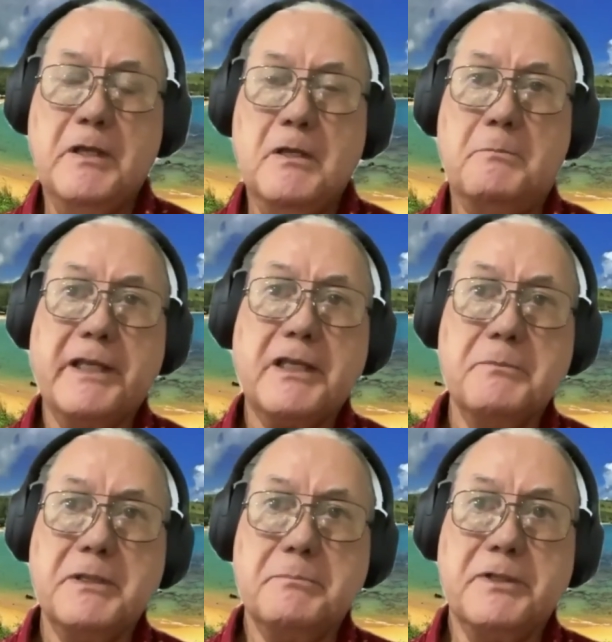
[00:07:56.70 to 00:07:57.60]
My
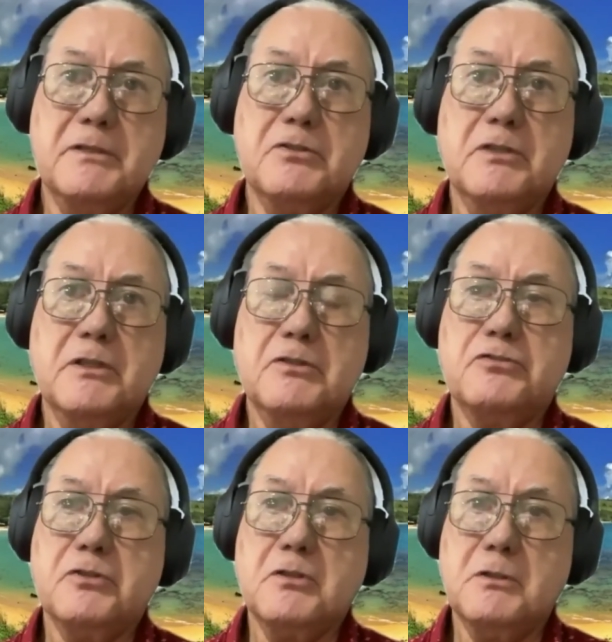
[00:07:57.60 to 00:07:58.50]
commitment
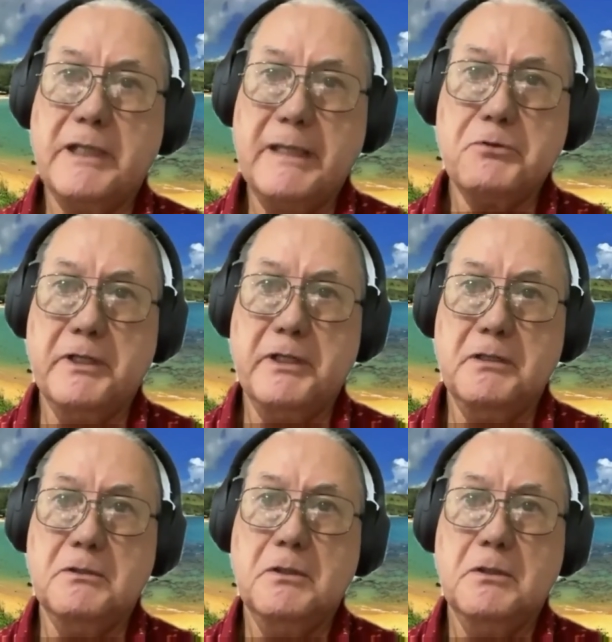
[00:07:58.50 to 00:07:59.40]
is to collaborate
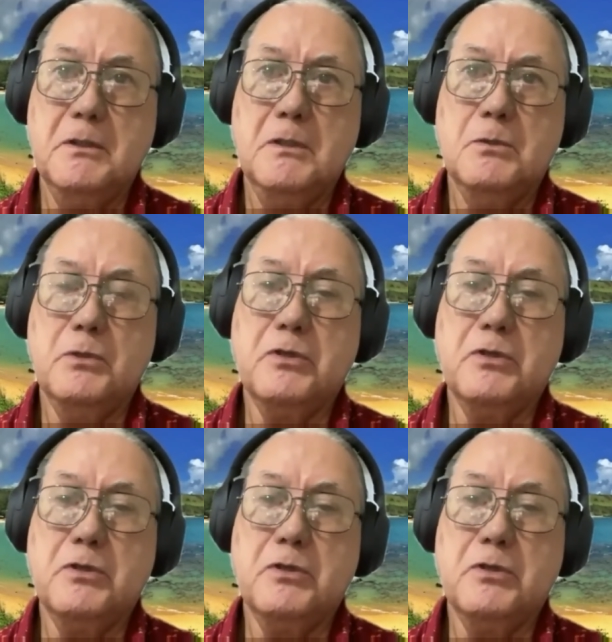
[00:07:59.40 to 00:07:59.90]
with